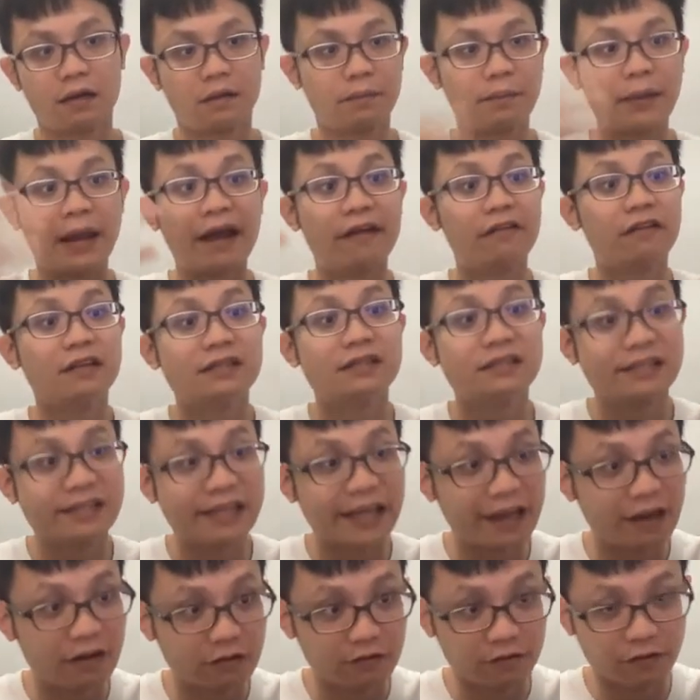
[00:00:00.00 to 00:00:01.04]
parent
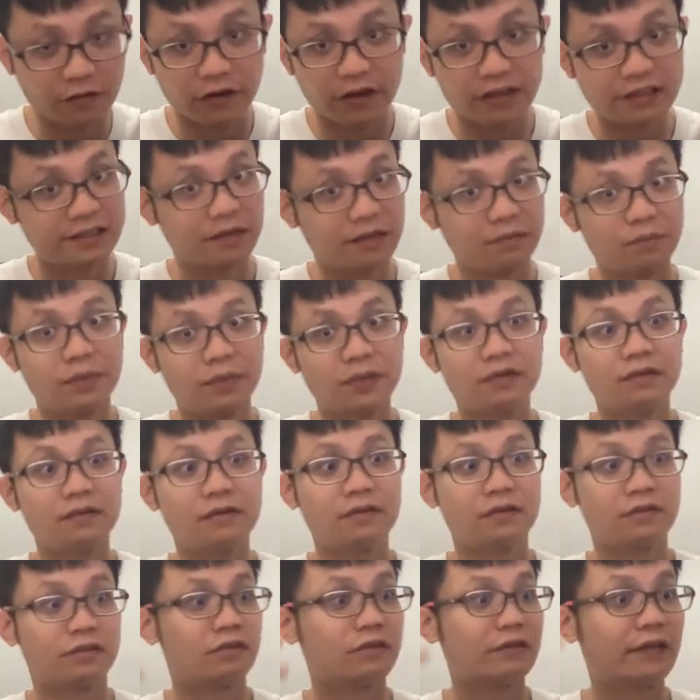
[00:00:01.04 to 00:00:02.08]
cell, for example.
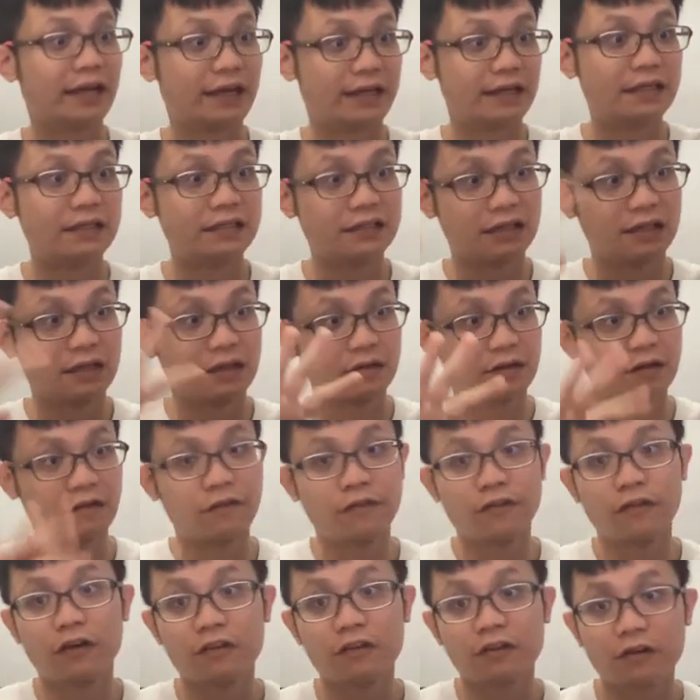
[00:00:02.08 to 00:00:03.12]
So that is the
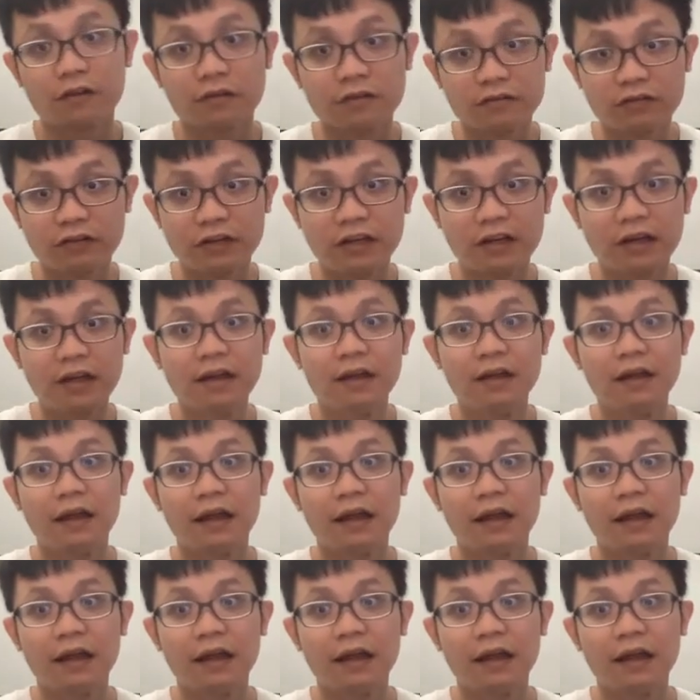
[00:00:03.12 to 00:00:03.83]
fourth figure.